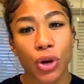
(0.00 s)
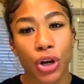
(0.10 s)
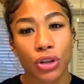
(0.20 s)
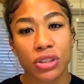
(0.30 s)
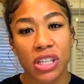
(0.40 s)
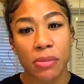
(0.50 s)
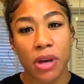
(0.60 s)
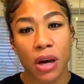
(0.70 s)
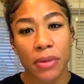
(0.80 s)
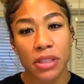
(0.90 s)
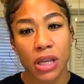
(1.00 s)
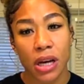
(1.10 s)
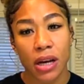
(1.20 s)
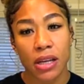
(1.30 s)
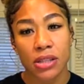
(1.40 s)
her team coming to
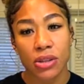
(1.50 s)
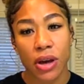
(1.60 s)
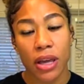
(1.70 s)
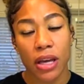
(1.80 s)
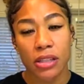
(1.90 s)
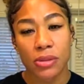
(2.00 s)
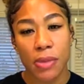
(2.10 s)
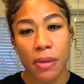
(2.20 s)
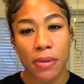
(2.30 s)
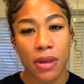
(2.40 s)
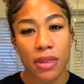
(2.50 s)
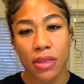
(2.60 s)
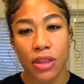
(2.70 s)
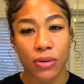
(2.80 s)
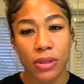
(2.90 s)
us. So I guess maybe
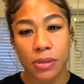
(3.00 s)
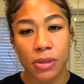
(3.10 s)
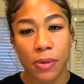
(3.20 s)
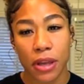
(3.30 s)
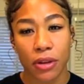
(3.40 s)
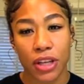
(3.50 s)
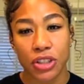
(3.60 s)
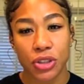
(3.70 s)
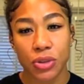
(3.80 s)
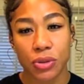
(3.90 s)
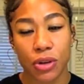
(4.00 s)
there was some speculations,